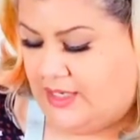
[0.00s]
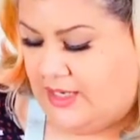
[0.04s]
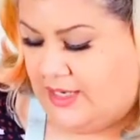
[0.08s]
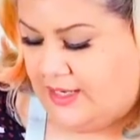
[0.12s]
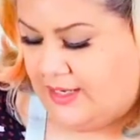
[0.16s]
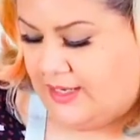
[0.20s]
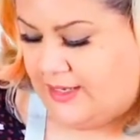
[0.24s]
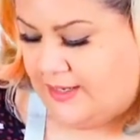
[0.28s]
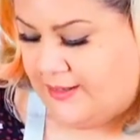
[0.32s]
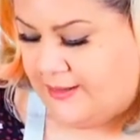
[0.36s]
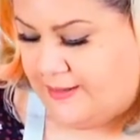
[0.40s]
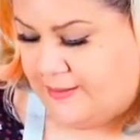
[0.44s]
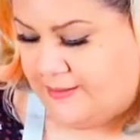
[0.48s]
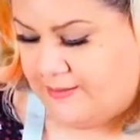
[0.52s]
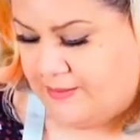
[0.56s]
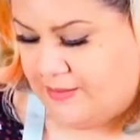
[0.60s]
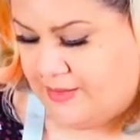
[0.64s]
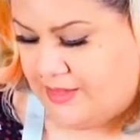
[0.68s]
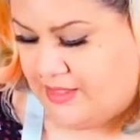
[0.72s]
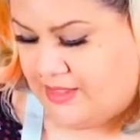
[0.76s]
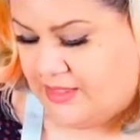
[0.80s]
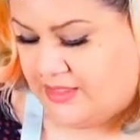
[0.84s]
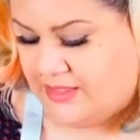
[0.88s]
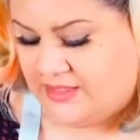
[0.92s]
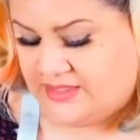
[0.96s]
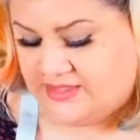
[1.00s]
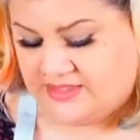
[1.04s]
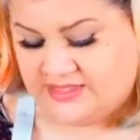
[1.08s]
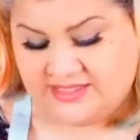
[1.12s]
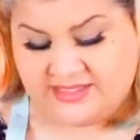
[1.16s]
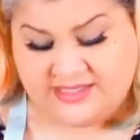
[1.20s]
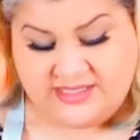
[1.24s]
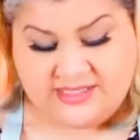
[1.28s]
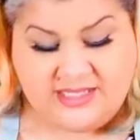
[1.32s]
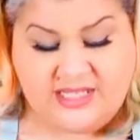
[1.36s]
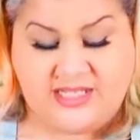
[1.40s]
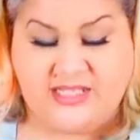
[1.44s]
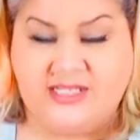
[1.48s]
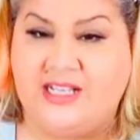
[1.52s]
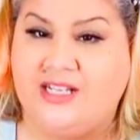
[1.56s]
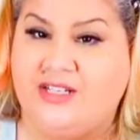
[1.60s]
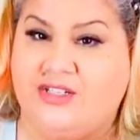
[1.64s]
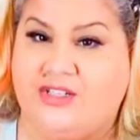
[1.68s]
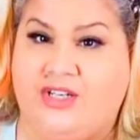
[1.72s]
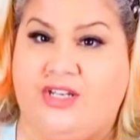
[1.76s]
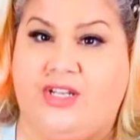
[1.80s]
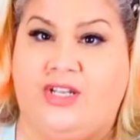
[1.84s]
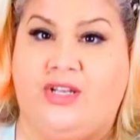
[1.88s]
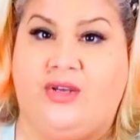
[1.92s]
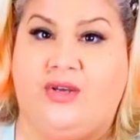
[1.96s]
And as I said, that's
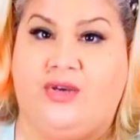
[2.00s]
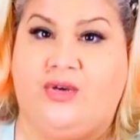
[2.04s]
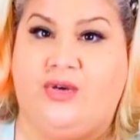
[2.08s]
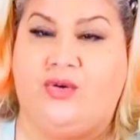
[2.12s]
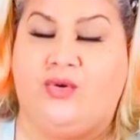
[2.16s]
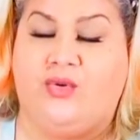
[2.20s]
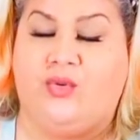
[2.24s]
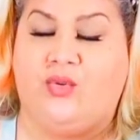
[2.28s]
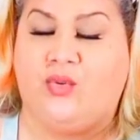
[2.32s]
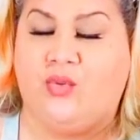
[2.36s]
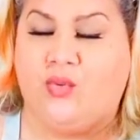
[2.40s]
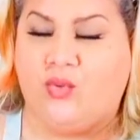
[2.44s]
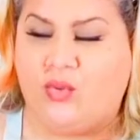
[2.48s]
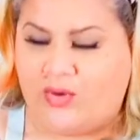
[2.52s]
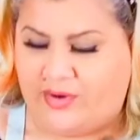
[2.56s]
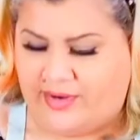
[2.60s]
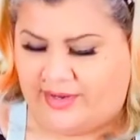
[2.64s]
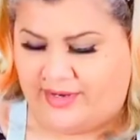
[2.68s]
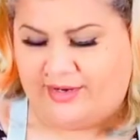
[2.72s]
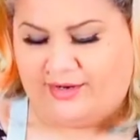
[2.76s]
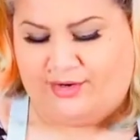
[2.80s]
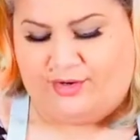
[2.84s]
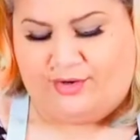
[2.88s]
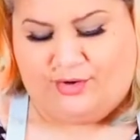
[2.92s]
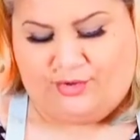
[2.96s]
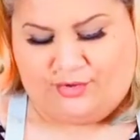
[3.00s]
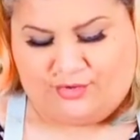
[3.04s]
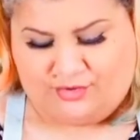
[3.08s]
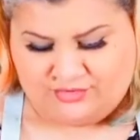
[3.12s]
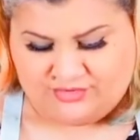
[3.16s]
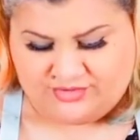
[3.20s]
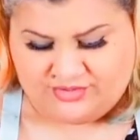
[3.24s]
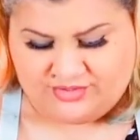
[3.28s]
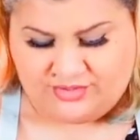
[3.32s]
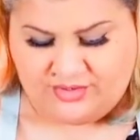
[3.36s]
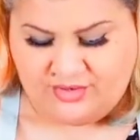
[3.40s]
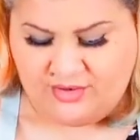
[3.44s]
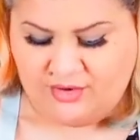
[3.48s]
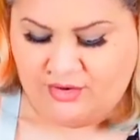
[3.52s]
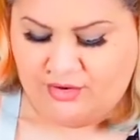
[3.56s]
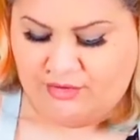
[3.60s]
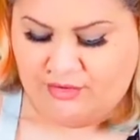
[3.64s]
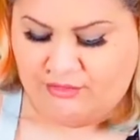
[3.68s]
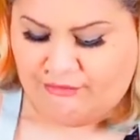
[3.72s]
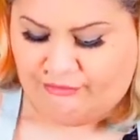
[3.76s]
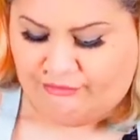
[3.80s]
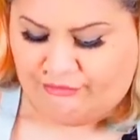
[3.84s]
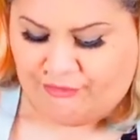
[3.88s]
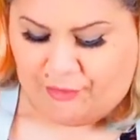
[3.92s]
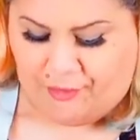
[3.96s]
actually quite a lot
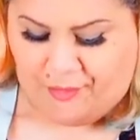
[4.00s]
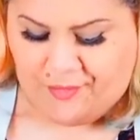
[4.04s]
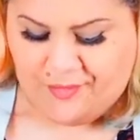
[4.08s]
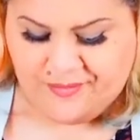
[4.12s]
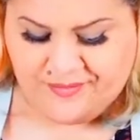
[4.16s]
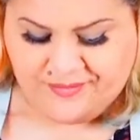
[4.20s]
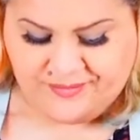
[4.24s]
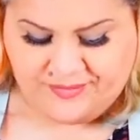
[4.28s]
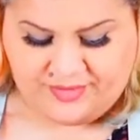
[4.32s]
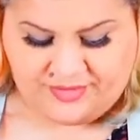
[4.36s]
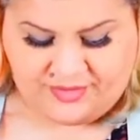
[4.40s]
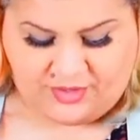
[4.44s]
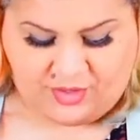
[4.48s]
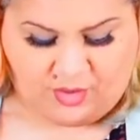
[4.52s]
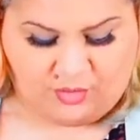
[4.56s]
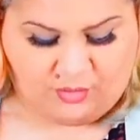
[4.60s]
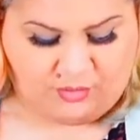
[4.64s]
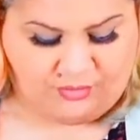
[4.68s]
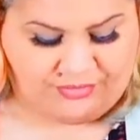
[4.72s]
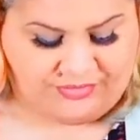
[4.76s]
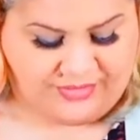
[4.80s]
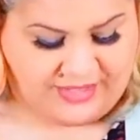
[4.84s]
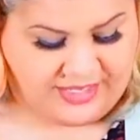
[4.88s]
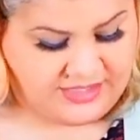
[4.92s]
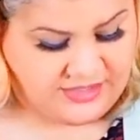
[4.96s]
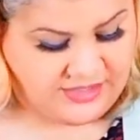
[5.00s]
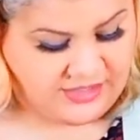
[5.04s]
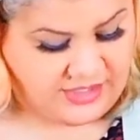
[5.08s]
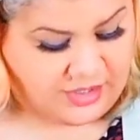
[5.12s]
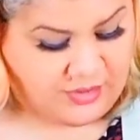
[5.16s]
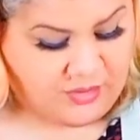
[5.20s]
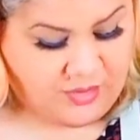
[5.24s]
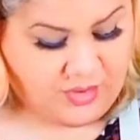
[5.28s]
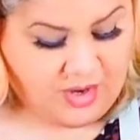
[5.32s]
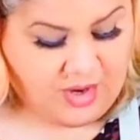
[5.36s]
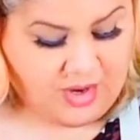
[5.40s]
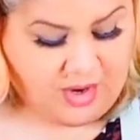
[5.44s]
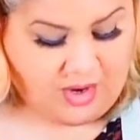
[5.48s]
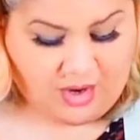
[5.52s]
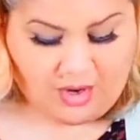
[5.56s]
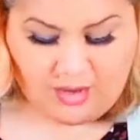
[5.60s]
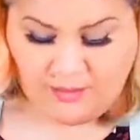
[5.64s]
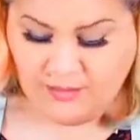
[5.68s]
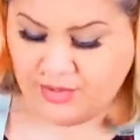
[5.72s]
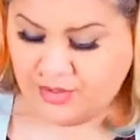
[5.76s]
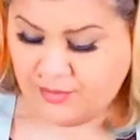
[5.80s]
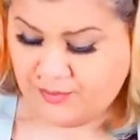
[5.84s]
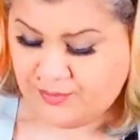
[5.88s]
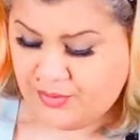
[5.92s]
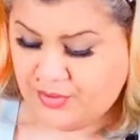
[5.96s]
from the whole thing. So I'm
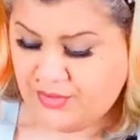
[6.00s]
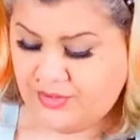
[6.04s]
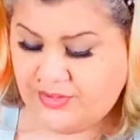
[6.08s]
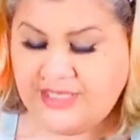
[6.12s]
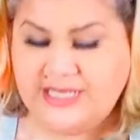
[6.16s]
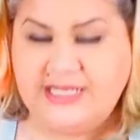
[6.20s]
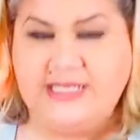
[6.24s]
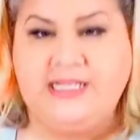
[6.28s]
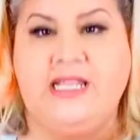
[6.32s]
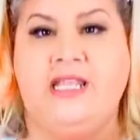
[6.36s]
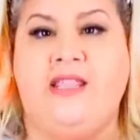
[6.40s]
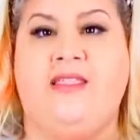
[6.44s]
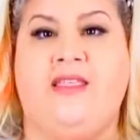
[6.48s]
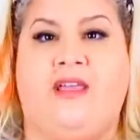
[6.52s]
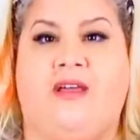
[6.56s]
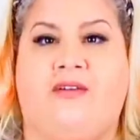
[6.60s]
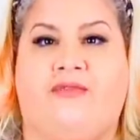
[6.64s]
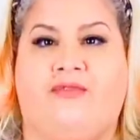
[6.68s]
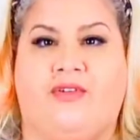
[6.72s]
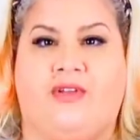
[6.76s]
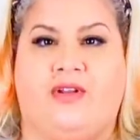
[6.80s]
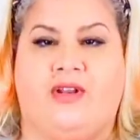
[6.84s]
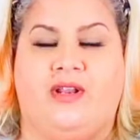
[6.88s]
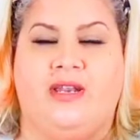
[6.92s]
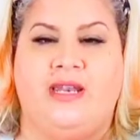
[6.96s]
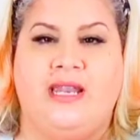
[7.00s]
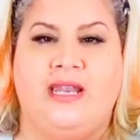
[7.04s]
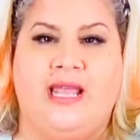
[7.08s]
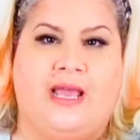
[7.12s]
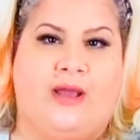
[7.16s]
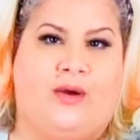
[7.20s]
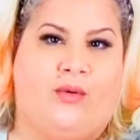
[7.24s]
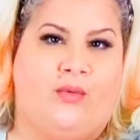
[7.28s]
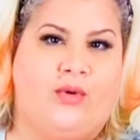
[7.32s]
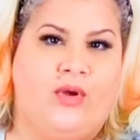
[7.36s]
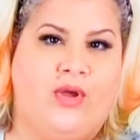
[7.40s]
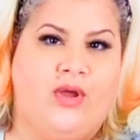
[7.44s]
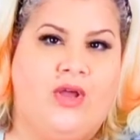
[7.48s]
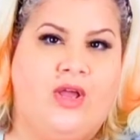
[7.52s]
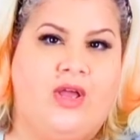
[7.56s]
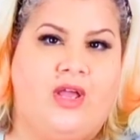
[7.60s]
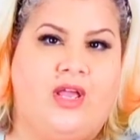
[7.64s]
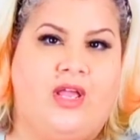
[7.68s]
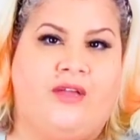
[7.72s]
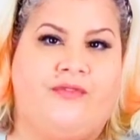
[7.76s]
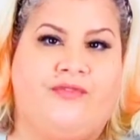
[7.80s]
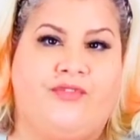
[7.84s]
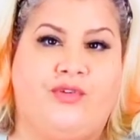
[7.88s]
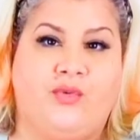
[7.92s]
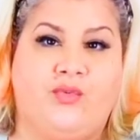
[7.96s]
going to put these in the oven. Now,
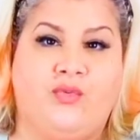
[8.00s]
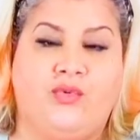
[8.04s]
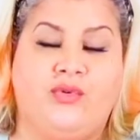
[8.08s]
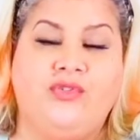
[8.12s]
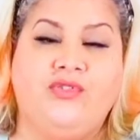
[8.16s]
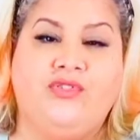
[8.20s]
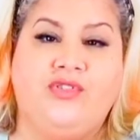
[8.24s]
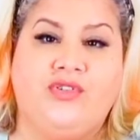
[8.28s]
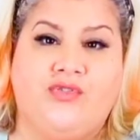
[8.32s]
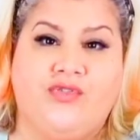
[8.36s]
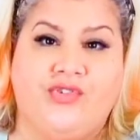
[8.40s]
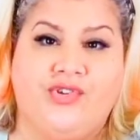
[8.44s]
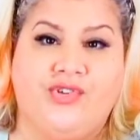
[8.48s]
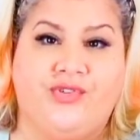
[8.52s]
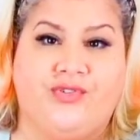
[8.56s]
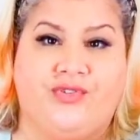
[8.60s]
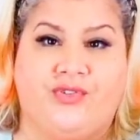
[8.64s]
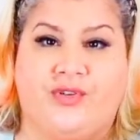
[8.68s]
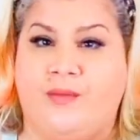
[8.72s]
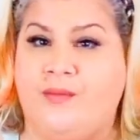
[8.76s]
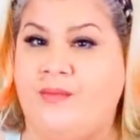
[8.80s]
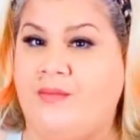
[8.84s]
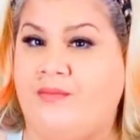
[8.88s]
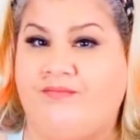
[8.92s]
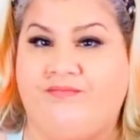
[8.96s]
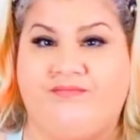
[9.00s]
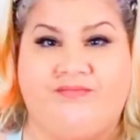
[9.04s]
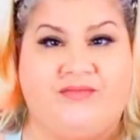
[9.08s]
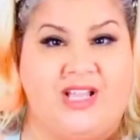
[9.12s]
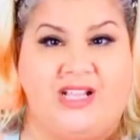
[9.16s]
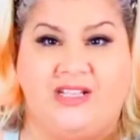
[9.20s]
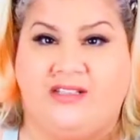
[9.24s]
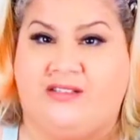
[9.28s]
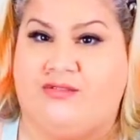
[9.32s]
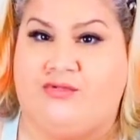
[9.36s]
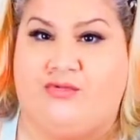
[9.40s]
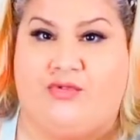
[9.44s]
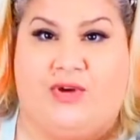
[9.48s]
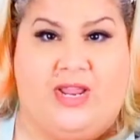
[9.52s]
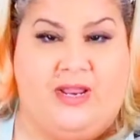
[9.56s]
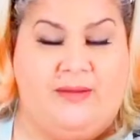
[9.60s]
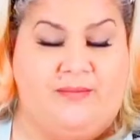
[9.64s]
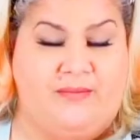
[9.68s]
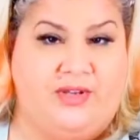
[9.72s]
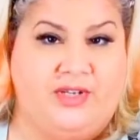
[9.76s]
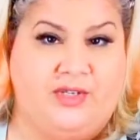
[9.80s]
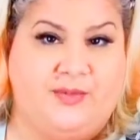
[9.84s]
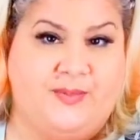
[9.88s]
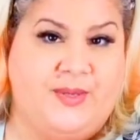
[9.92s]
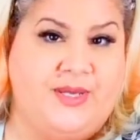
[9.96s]
if you want to grill them, that's great,
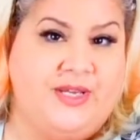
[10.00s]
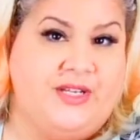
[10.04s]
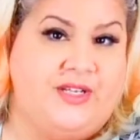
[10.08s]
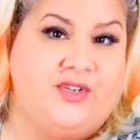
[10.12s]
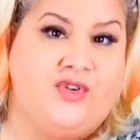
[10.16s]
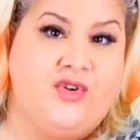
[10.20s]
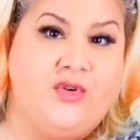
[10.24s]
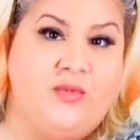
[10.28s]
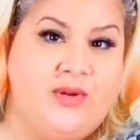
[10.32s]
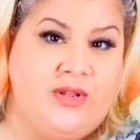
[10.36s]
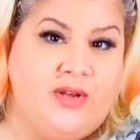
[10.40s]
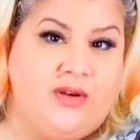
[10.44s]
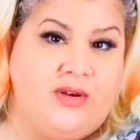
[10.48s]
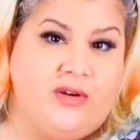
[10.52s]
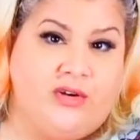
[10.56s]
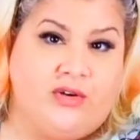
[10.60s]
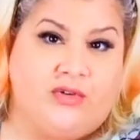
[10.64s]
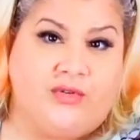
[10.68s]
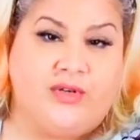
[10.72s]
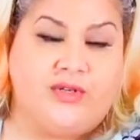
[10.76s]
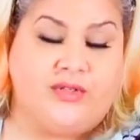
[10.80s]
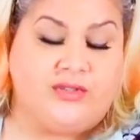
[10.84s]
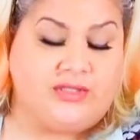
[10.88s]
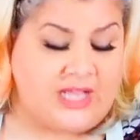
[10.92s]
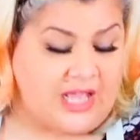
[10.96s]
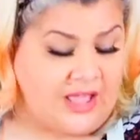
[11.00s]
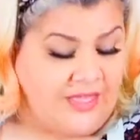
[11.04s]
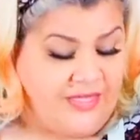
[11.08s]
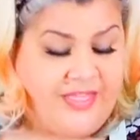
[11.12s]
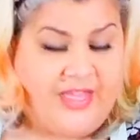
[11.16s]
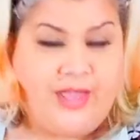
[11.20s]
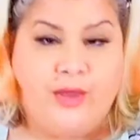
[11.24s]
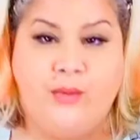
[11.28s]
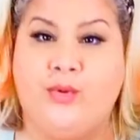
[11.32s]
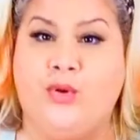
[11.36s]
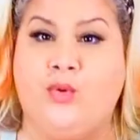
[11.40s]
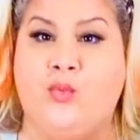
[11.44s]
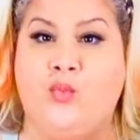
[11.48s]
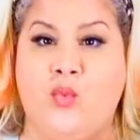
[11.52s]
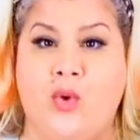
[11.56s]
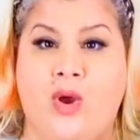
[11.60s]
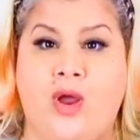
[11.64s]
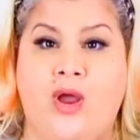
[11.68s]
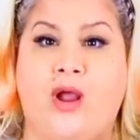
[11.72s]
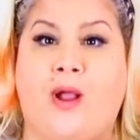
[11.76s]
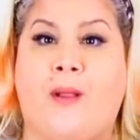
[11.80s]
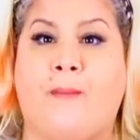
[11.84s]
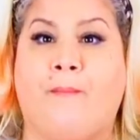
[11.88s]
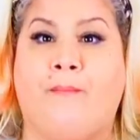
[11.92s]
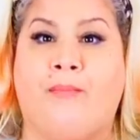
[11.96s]
because burgers normally are grilled and they will
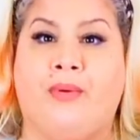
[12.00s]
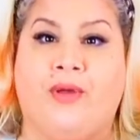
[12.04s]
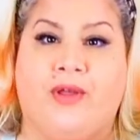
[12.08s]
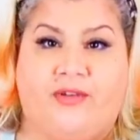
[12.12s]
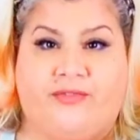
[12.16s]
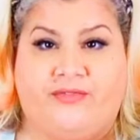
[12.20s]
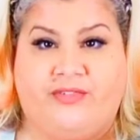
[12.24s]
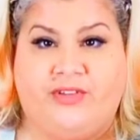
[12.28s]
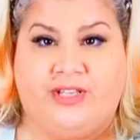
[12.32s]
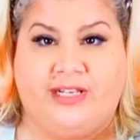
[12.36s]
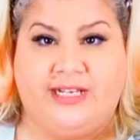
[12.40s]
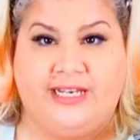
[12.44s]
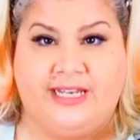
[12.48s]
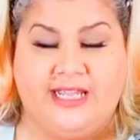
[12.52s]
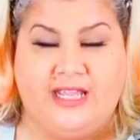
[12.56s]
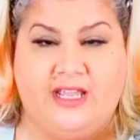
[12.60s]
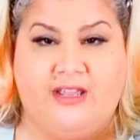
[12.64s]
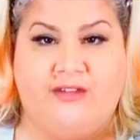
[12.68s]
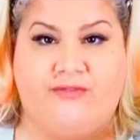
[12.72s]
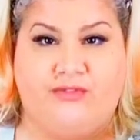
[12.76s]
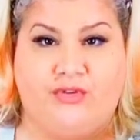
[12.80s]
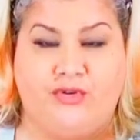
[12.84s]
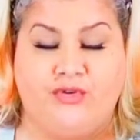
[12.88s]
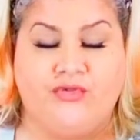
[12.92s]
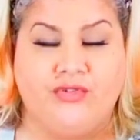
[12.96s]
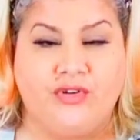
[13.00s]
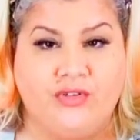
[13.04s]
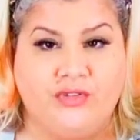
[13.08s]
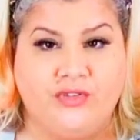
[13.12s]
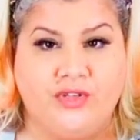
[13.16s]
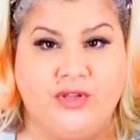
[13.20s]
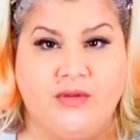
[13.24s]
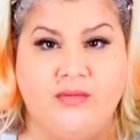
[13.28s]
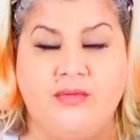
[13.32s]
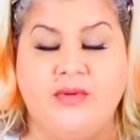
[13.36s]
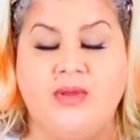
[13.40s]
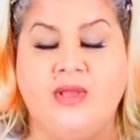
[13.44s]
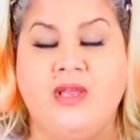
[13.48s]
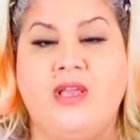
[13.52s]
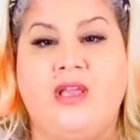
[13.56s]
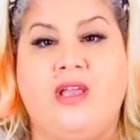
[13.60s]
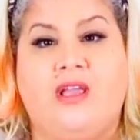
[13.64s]
work perfectly if you grill them.